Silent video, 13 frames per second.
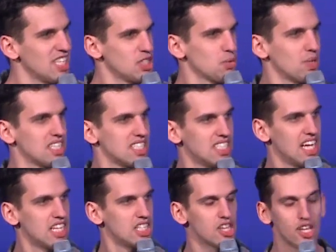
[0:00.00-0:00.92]
just want to
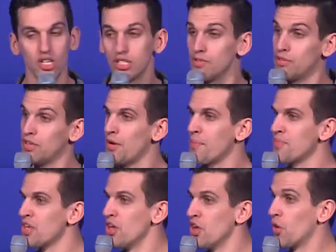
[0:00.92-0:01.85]
say to those of you
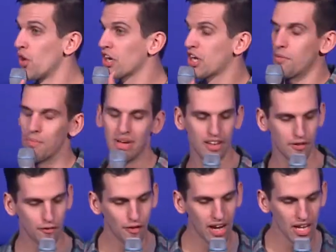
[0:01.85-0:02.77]
who are a
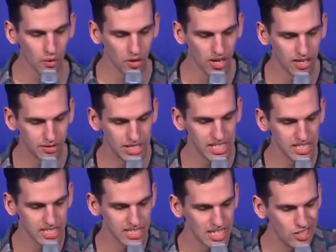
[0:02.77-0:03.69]
committed follower of
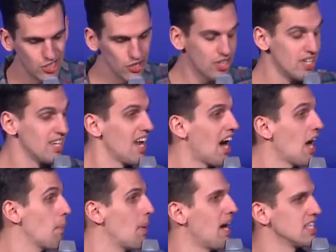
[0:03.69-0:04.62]
Jesus that you could
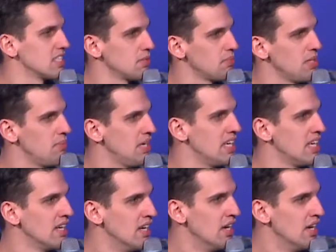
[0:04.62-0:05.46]
not possibly be